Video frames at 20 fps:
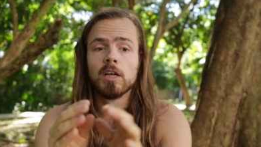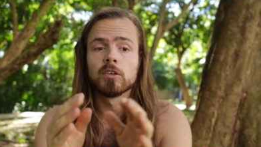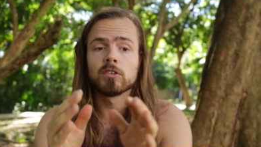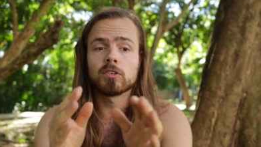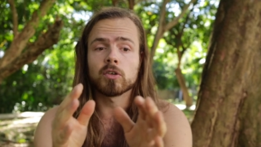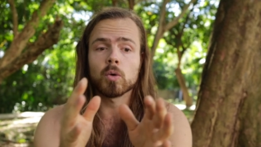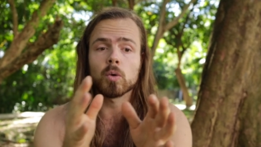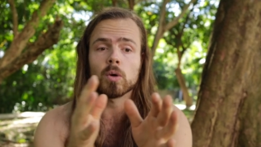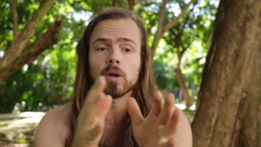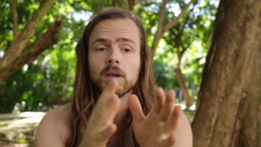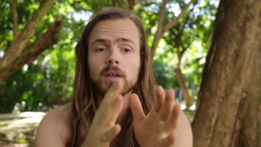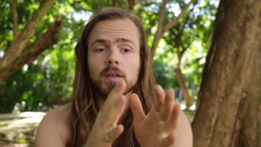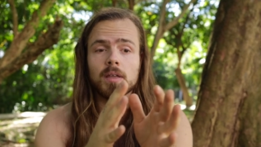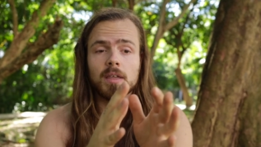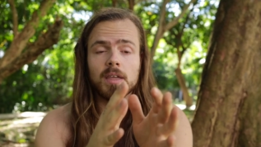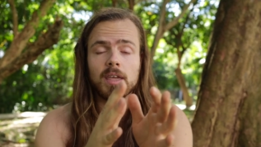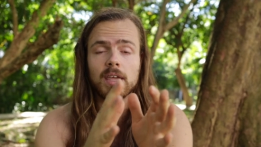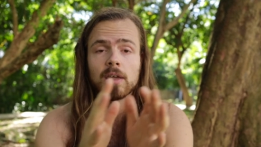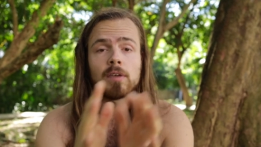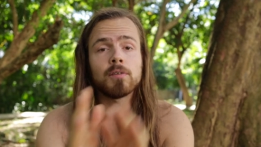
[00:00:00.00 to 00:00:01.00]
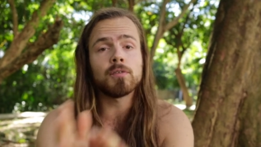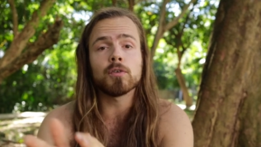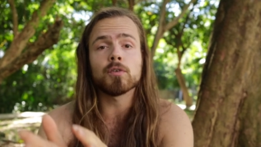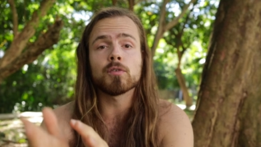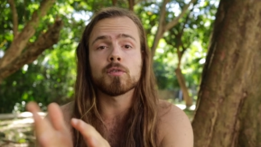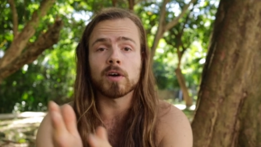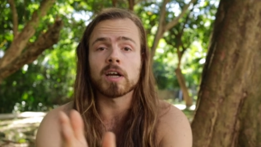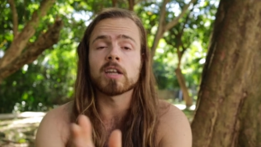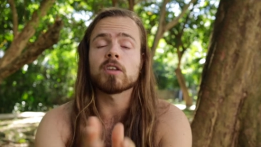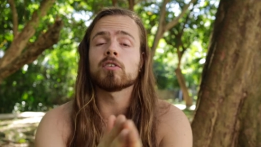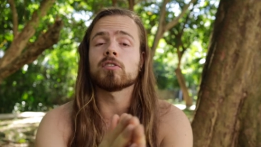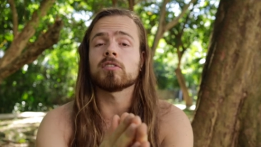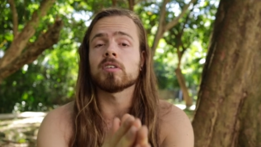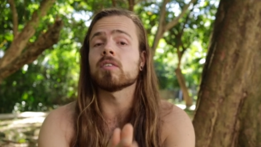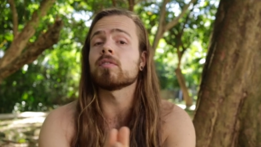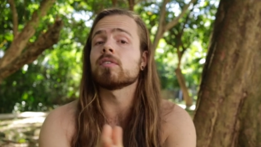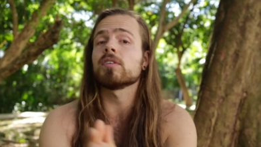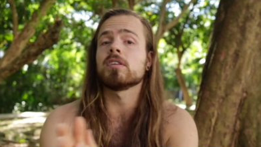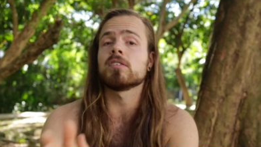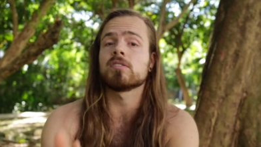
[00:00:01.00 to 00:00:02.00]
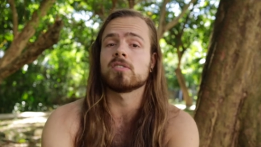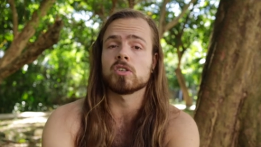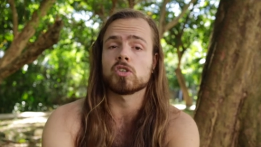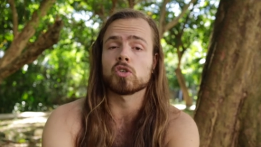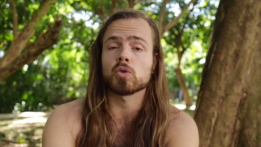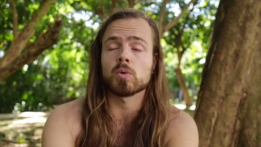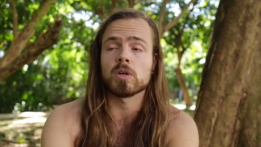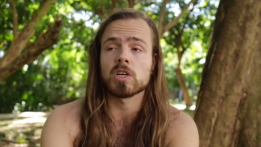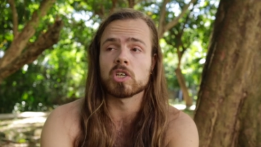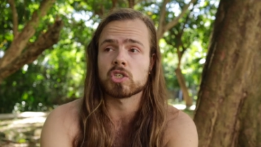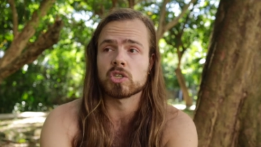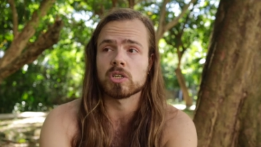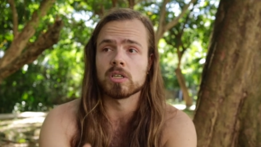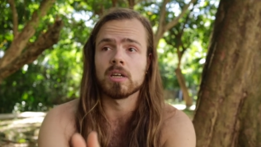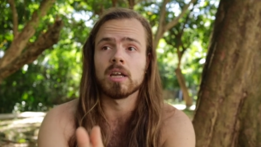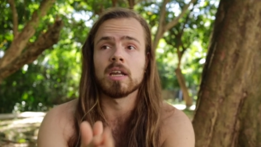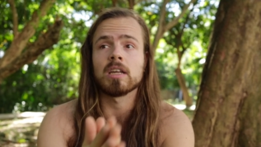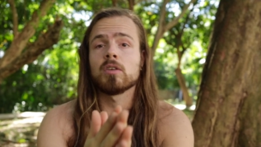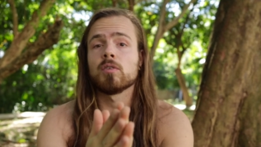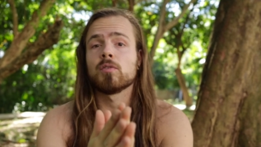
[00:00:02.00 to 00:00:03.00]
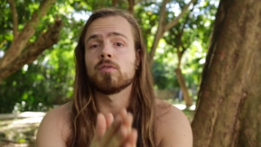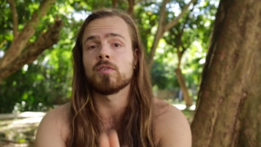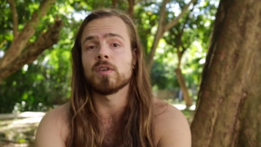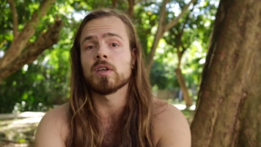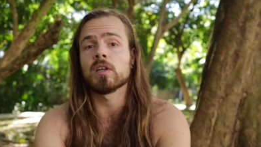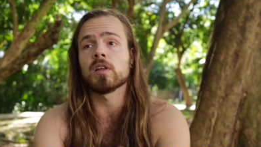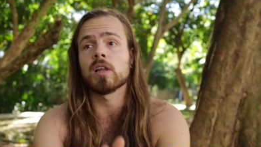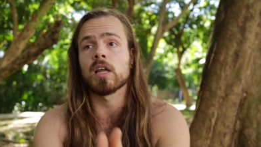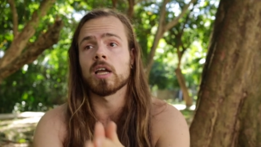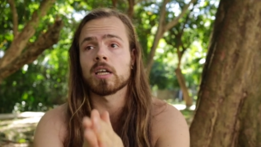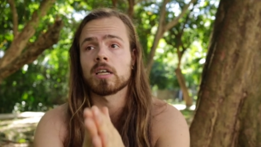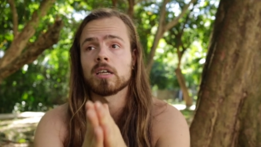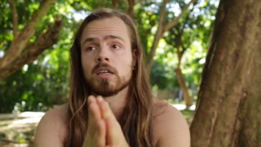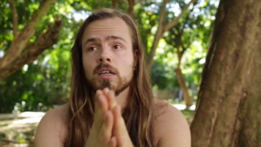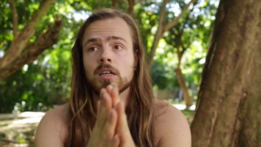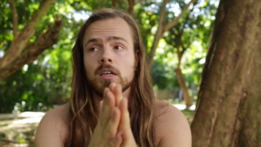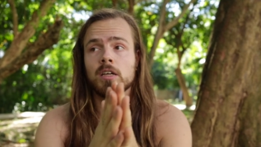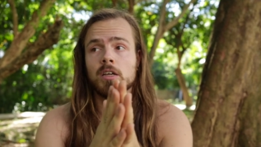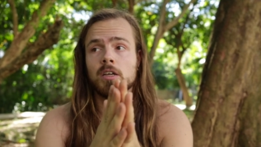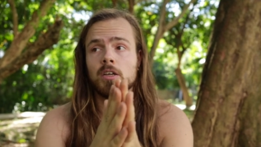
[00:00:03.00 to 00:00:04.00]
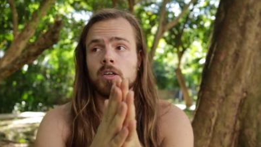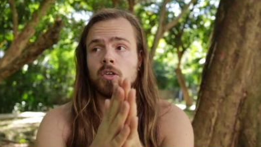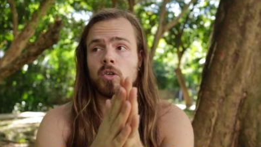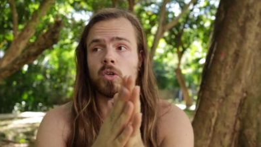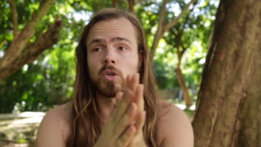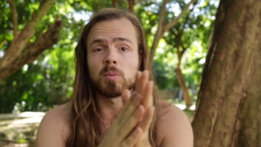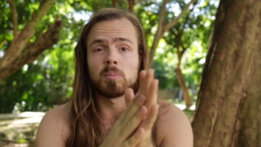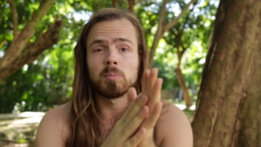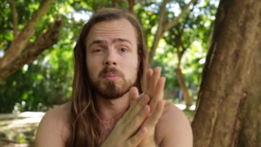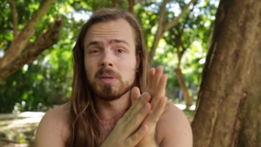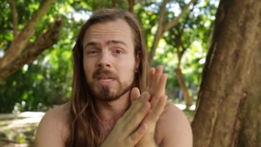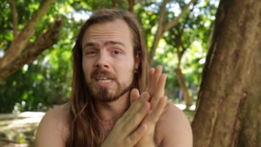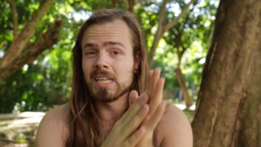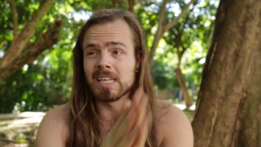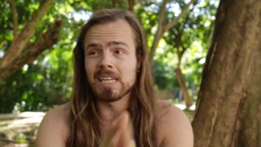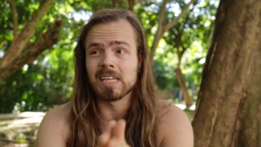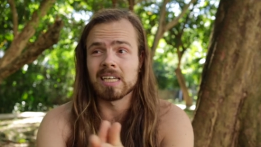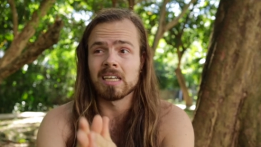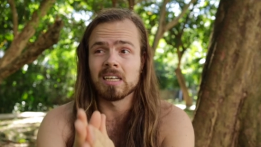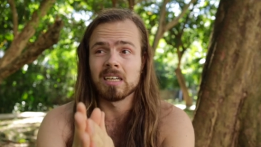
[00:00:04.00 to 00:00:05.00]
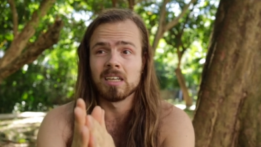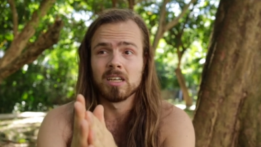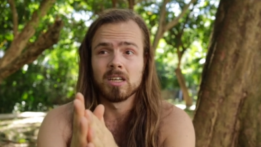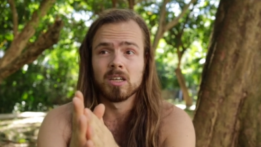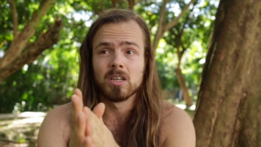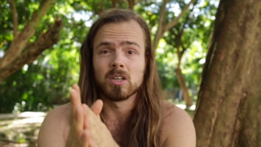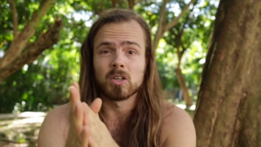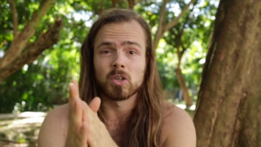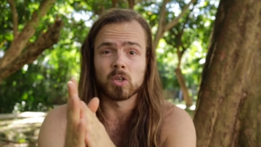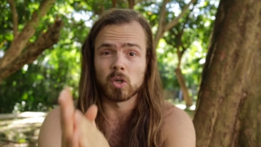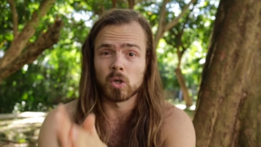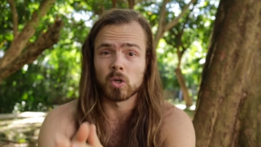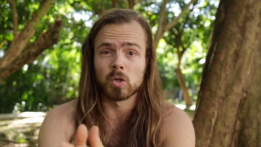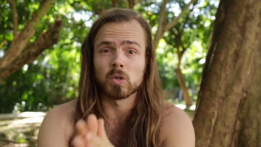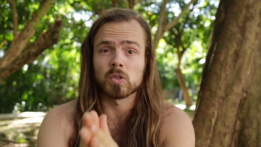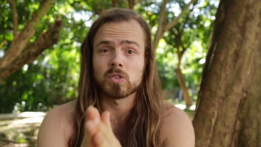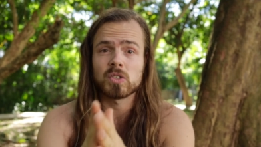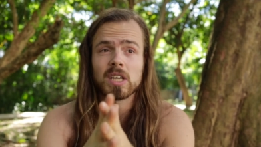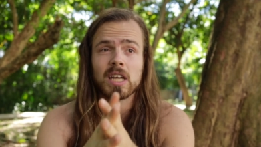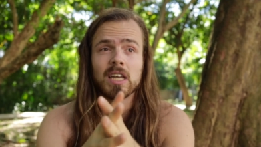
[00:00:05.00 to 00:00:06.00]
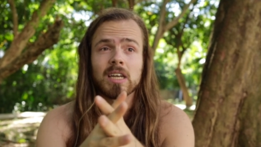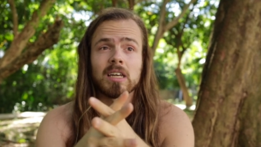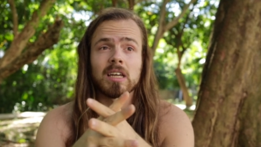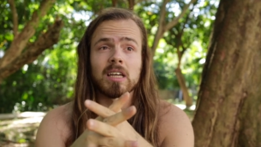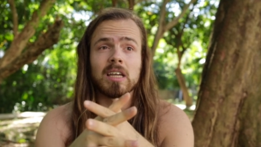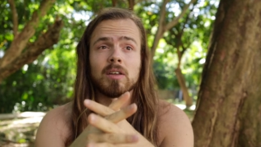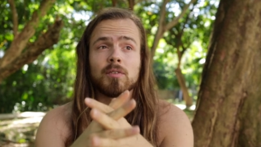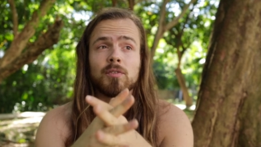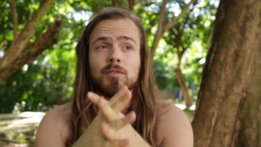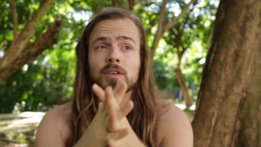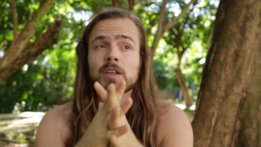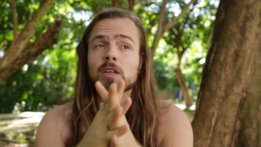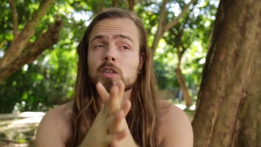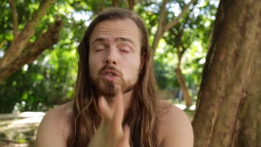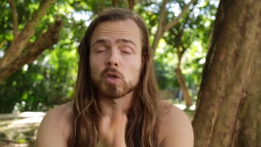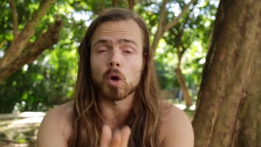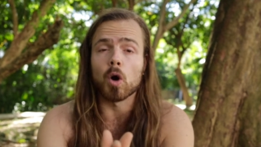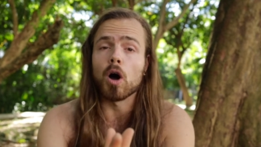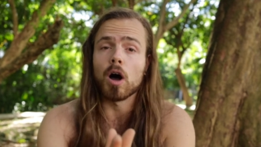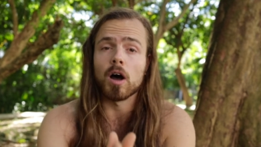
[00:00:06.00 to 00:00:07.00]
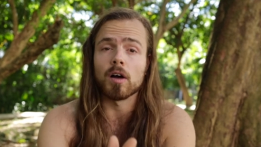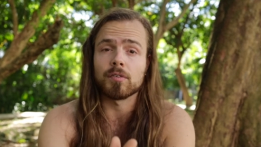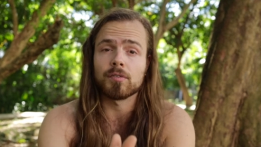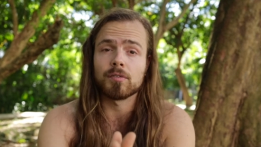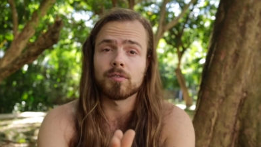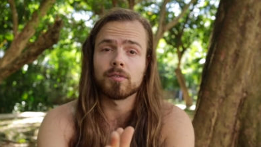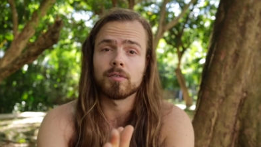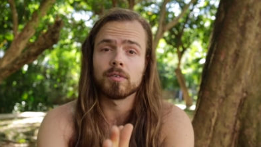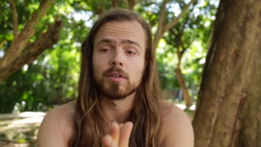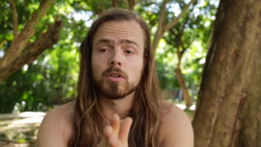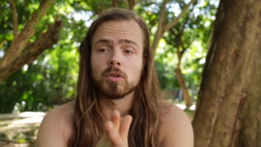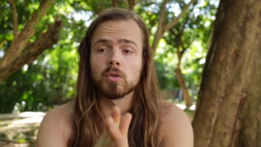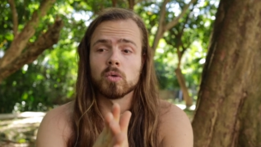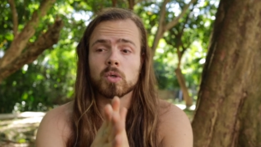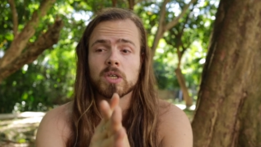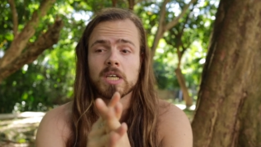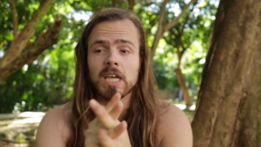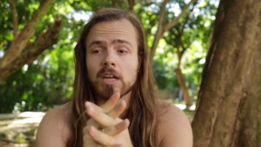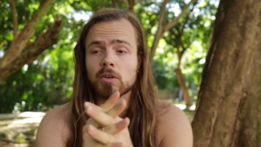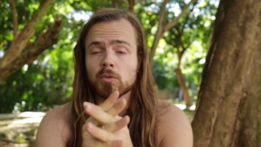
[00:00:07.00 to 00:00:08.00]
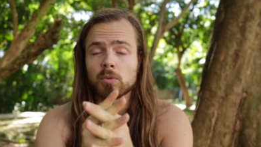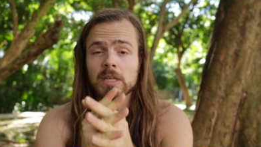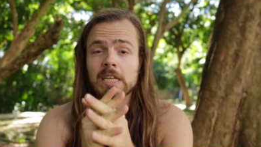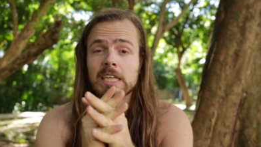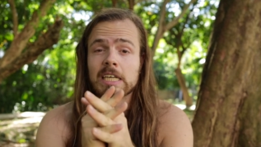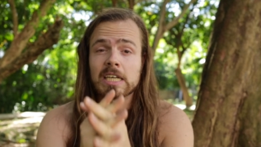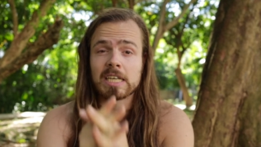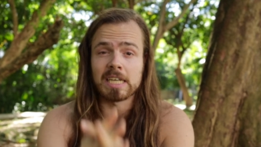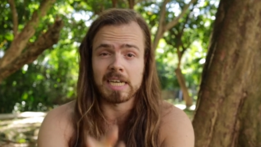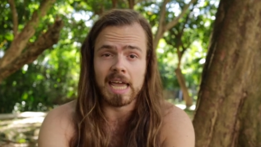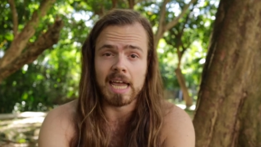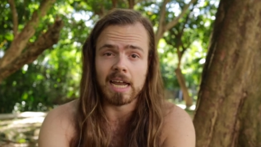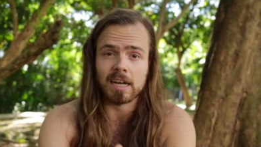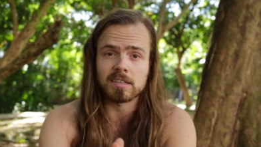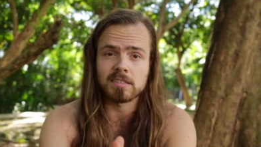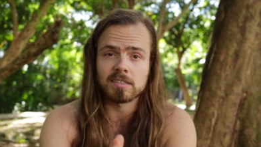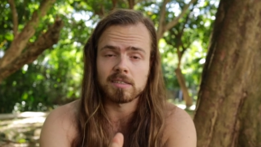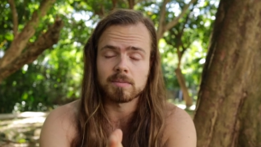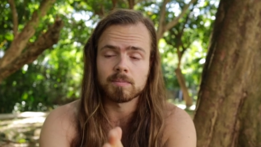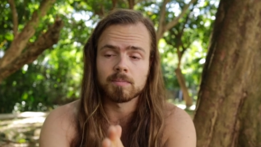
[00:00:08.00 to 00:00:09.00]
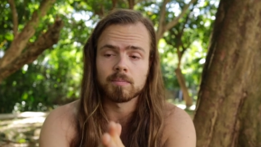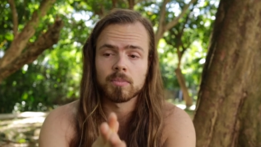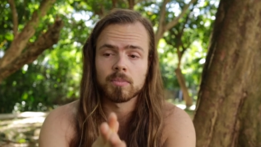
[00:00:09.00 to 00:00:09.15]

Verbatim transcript: So if you find yourself in this situation and you feel like you're meeting girls and it feels off, you can't really connect,